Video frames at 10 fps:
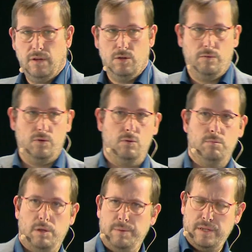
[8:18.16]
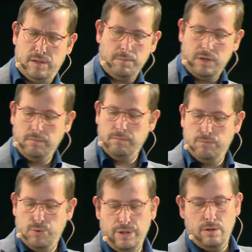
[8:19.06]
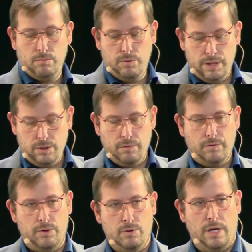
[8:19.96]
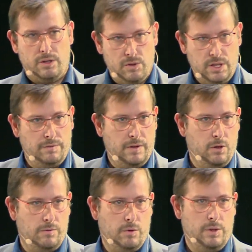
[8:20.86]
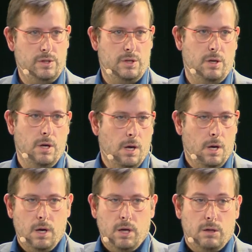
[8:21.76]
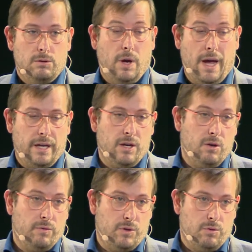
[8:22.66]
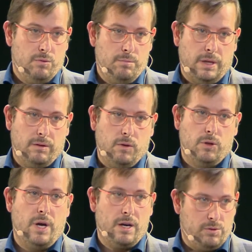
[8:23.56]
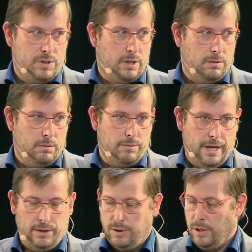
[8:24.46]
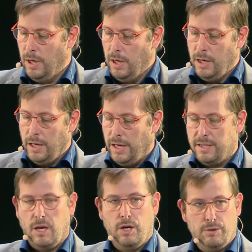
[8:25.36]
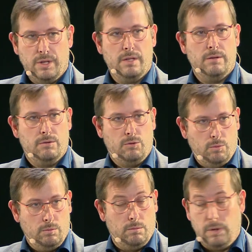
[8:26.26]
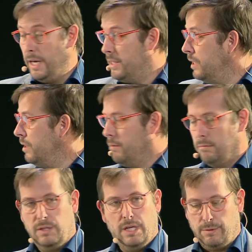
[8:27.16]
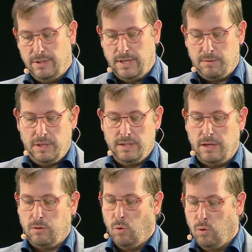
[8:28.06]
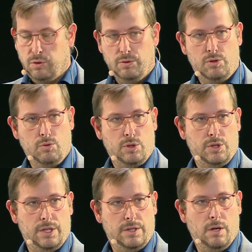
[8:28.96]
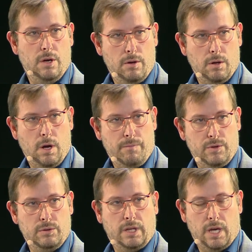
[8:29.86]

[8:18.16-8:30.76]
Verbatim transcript: field of view. Maybe it's something really, new for you. Acoustic field of view is the, the angle of view, but on an acoustic range. It's 180 degrees. That means that all the sources up from the